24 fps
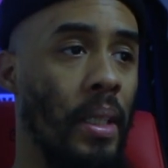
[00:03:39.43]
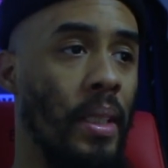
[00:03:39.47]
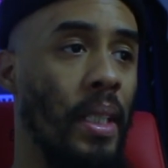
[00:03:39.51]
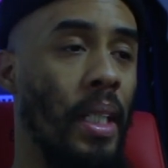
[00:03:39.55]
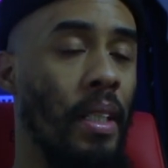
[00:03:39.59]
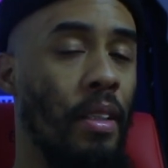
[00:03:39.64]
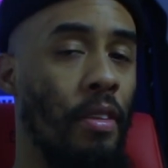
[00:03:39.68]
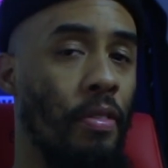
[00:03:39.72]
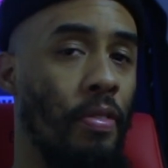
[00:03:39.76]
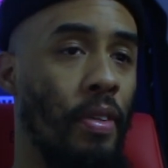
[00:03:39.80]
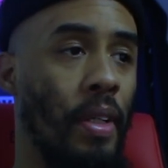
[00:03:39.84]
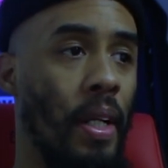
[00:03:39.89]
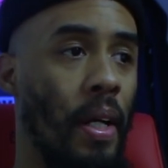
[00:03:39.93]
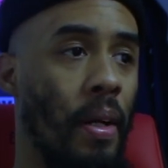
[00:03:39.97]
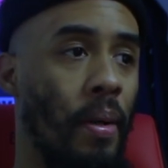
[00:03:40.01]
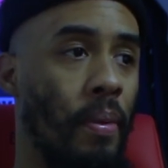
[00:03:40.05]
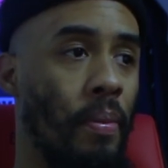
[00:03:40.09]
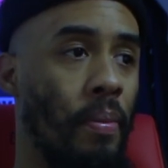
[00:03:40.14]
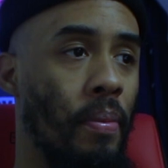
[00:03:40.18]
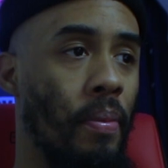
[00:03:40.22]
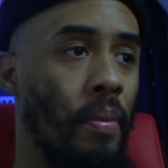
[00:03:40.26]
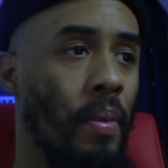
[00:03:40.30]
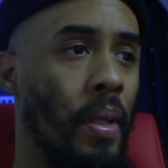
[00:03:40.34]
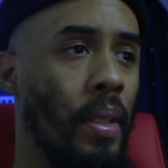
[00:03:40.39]
Check the feet out.
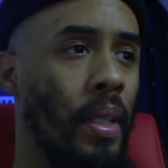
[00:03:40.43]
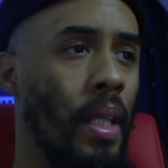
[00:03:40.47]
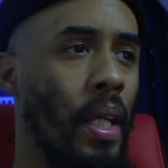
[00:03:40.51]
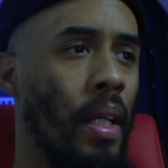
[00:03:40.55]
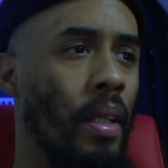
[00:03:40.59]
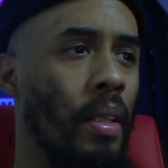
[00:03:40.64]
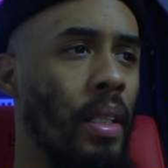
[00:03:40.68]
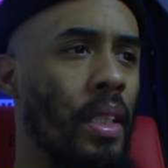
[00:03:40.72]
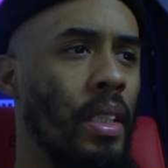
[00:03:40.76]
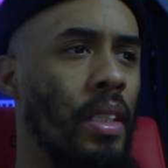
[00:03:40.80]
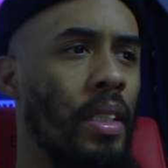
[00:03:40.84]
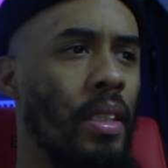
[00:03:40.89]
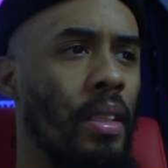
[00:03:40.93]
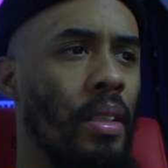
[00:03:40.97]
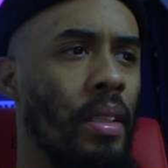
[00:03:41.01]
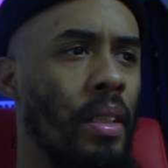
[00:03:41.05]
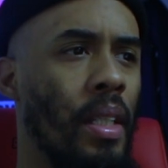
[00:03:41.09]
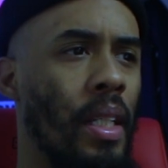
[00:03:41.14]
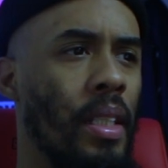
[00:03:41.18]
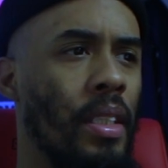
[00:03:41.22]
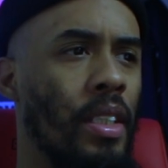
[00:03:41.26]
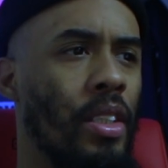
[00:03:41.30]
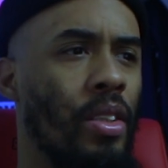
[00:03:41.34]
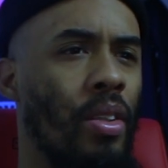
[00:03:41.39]
I think
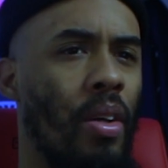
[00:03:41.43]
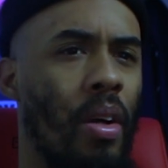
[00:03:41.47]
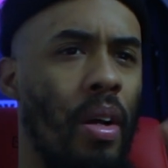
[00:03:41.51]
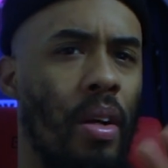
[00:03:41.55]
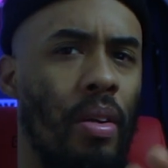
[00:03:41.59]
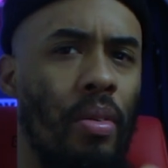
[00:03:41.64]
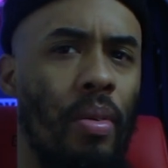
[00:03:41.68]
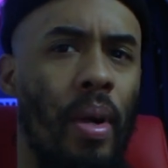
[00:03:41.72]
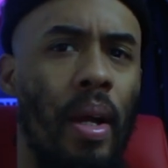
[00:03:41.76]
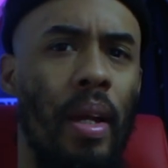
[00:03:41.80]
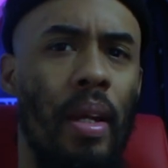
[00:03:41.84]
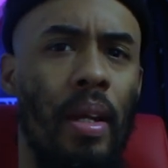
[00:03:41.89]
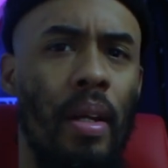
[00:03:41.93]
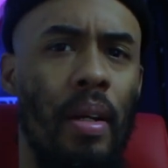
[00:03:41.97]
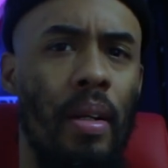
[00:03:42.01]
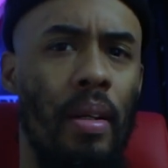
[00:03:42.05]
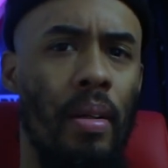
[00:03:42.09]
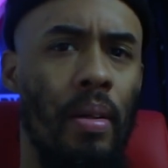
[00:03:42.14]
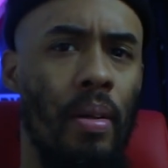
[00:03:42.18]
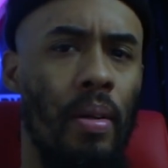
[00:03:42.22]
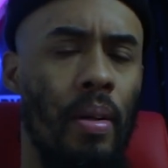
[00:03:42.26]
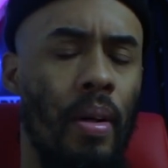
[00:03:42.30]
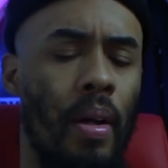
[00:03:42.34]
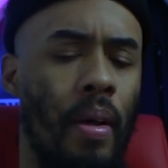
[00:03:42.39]
let's start right here,
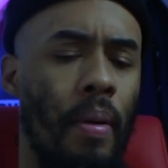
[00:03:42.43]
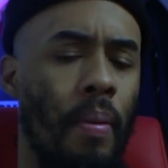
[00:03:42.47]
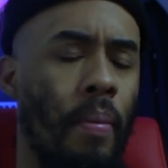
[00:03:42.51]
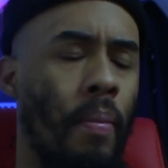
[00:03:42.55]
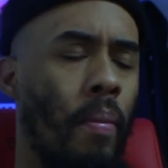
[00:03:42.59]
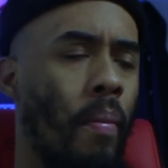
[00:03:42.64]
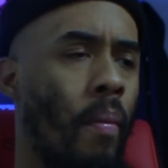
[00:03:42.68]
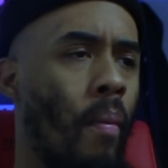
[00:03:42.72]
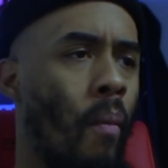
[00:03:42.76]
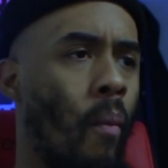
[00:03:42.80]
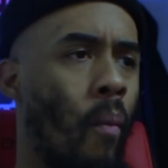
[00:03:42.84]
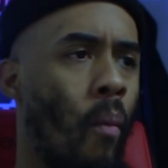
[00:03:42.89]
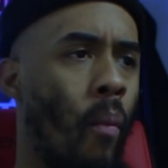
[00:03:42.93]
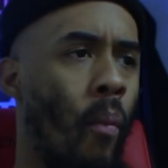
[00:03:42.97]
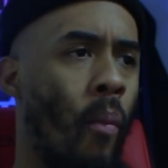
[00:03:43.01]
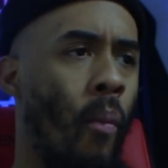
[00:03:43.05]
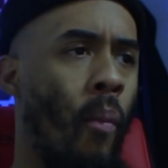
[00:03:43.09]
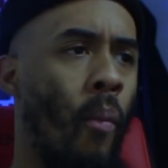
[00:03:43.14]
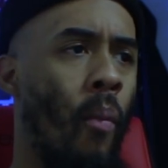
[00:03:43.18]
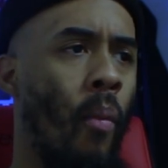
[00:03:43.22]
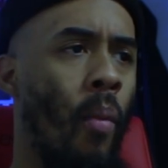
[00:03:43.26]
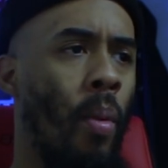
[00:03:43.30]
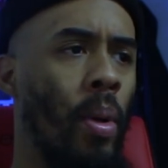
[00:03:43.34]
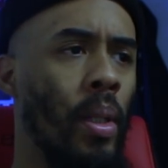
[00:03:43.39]
okay?
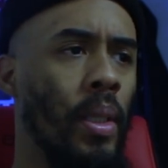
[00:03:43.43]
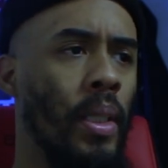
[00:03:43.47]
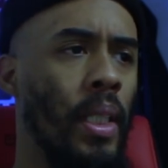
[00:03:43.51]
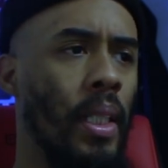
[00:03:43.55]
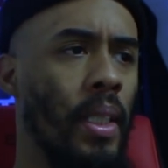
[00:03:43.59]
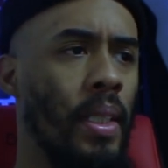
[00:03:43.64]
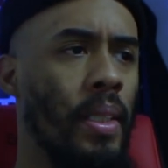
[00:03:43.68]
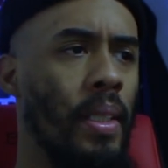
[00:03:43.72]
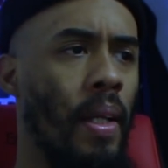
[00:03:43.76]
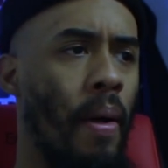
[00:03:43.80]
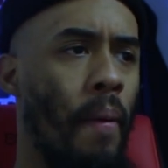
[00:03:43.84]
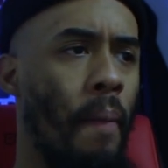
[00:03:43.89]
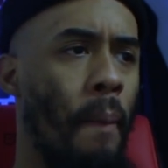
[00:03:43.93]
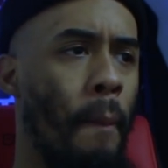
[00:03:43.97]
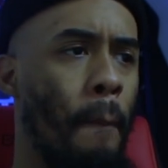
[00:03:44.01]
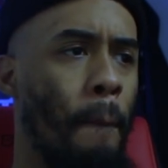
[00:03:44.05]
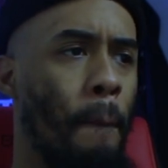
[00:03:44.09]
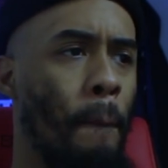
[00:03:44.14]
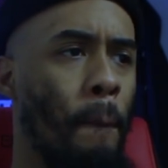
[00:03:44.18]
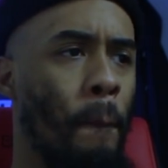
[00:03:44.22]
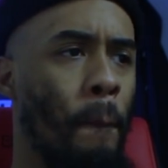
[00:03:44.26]
Check this out.